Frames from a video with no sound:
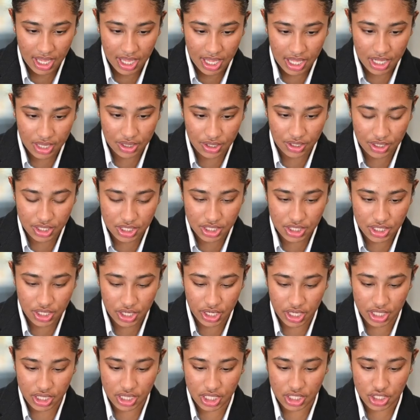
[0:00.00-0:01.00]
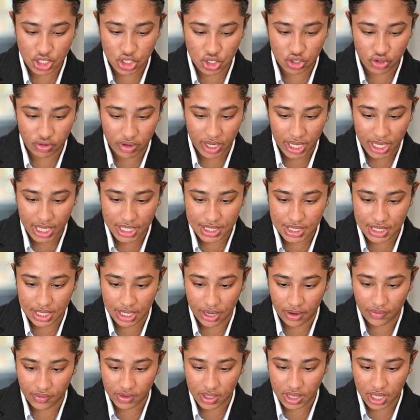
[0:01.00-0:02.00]
It looks good, the trees and
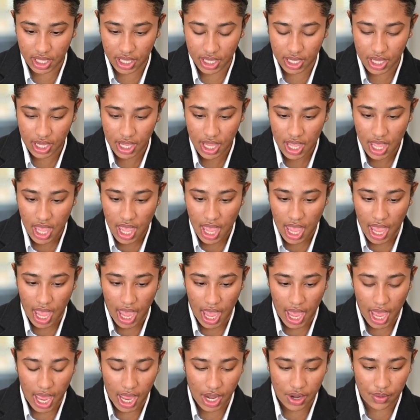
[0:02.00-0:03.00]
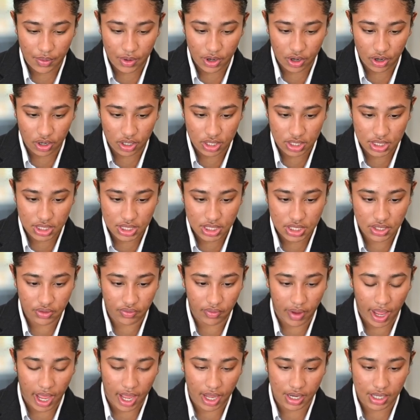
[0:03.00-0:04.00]
everything, and we're not
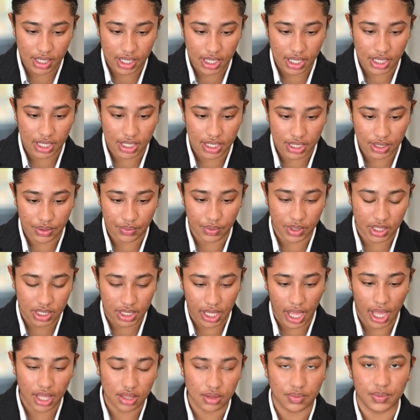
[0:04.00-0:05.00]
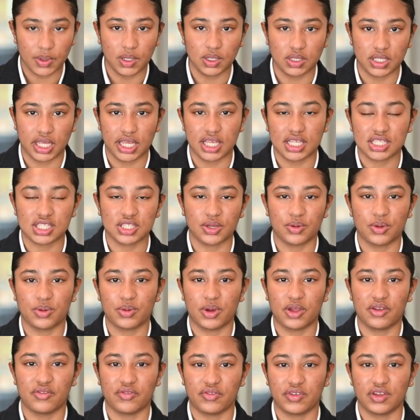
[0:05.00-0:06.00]
surrounded with other buildings so we
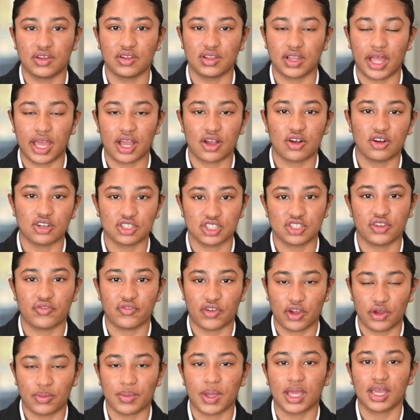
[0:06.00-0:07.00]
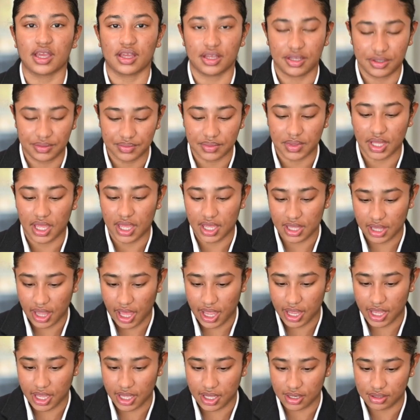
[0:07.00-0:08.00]
won't feel like claustrophobic. I
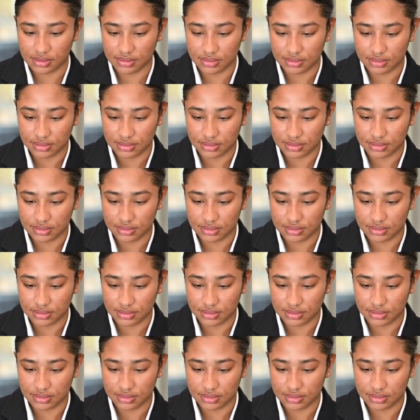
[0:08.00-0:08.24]
like it.